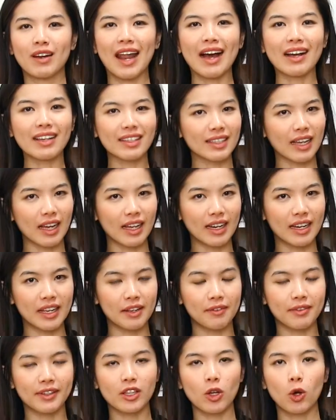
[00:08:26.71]
laksa
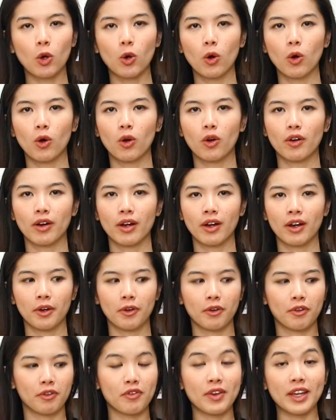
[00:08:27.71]
leaves or
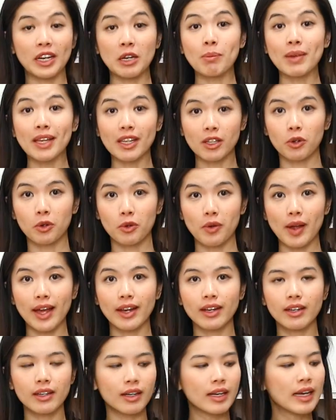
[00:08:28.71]
Vietnamese
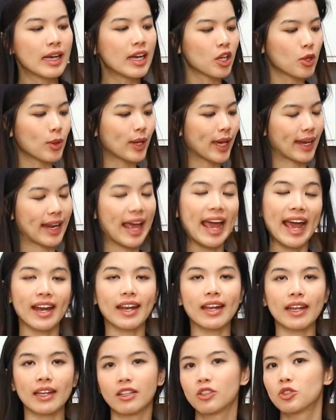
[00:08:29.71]
coriander, you can
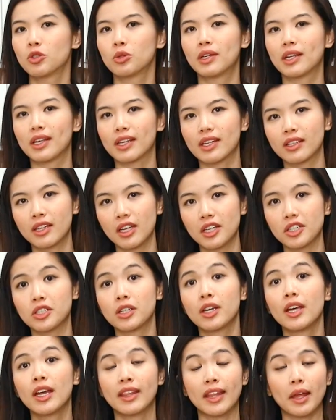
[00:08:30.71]
add it to this dish.
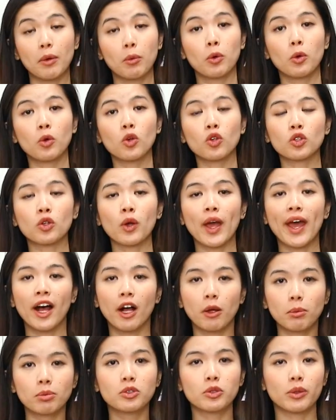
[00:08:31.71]
That will also
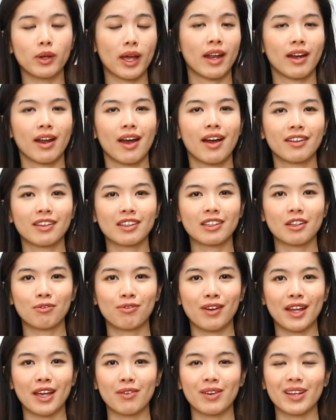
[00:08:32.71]
help to enhance the
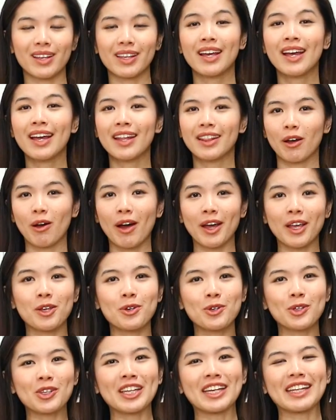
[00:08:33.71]
flavors. Now I
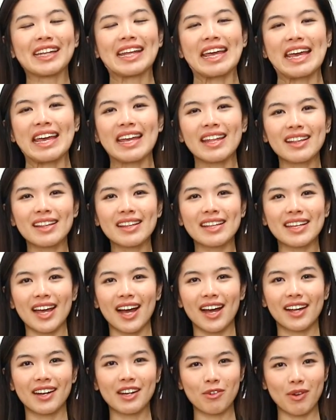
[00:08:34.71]
use it in the
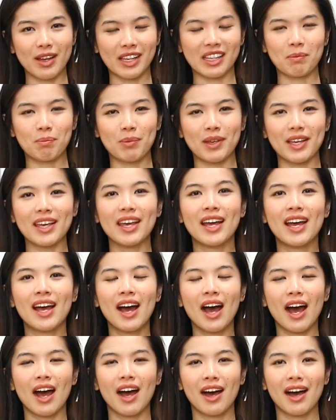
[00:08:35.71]
other recipe,
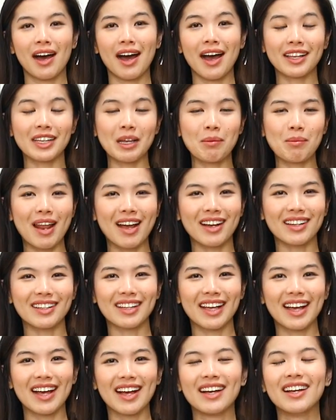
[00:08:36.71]
Asam
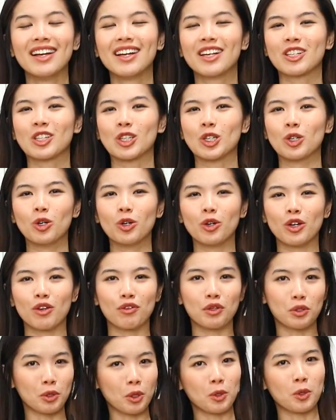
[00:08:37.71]
laksa. So if
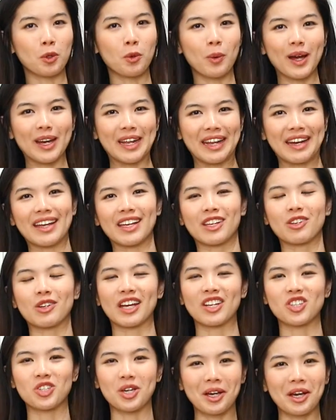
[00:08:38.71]
you don't know what it is, you
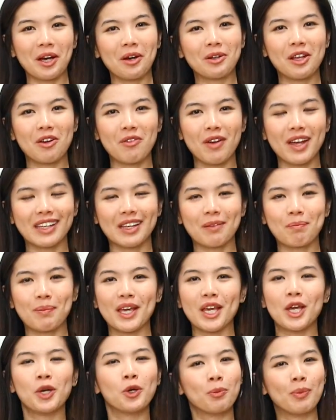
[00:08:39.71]
can check out that
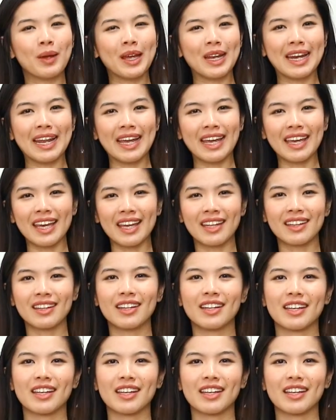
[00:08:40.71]
recipe. It will be linked in the